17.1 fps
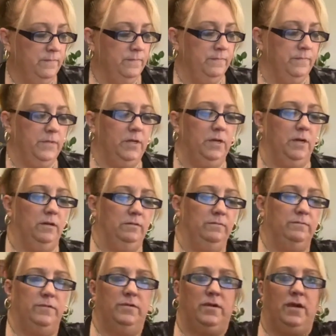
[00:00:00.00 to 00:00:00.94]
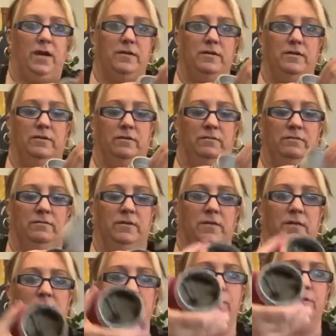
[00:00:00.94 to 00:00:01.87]
You know, you got your,
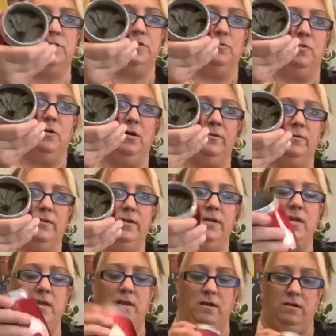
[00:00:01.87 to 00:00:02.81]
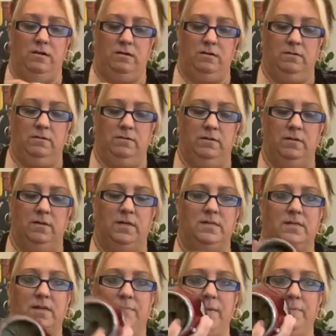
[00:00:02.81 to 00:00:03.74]
put your water in here. He's
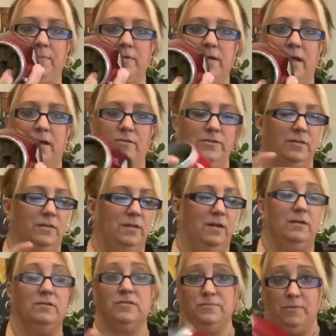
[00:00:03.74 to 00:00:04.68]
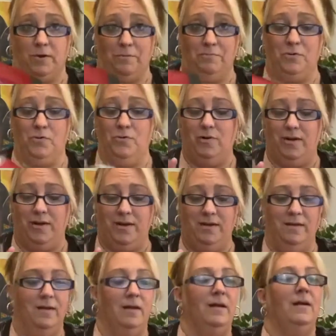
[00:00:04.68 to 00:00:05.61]
got paper towels in there, smart boy.
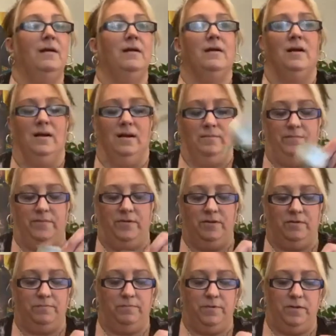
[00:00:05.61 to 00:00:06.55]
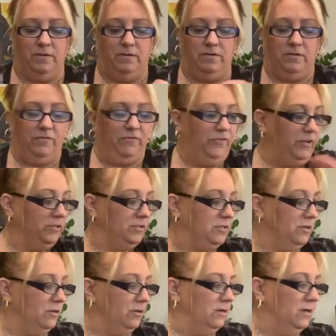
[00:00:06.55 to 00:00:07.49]
Your
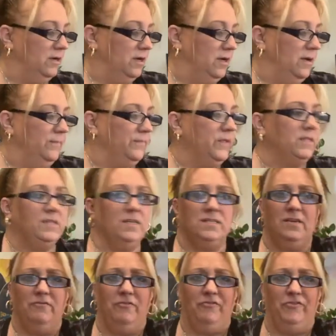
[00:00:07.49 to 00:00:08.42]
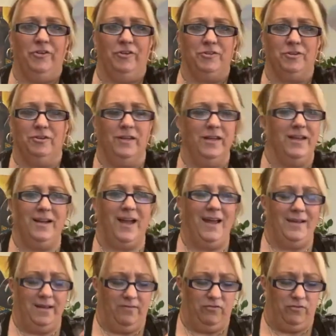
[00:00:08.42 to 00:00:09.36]
filter. It does have a filter lid. I
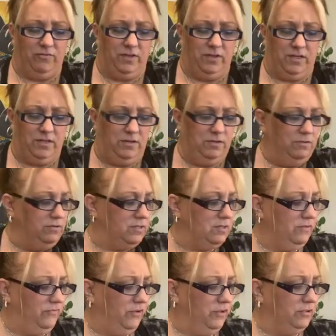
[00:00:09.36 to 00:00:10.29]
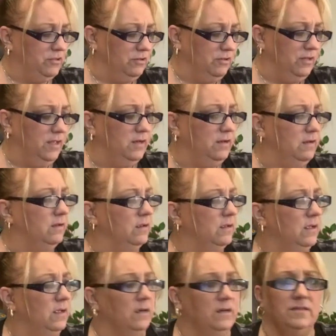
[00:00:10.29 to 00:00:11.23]
never really use the filter lid
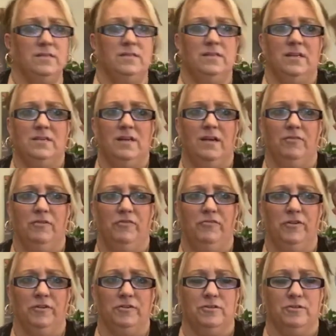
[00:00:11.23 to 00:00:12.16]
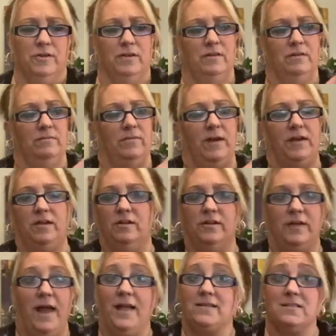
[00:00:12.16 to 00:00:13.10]
because it does have the filter and the regular
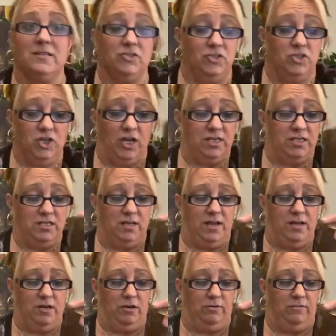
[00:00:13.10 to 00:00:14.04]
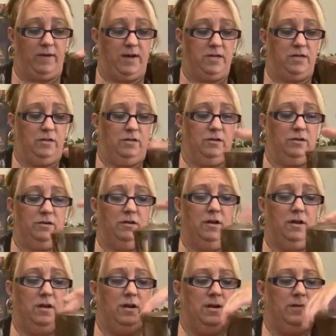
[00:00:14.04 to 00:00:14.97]
gasket, just like your regular
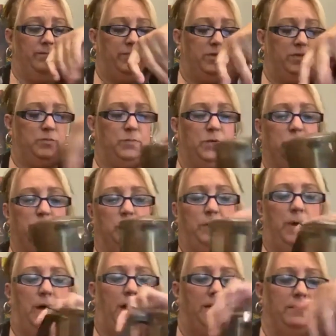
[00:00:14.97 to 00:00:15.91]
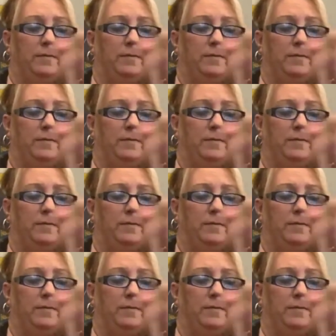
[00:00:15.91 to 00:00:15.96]
espresso pot.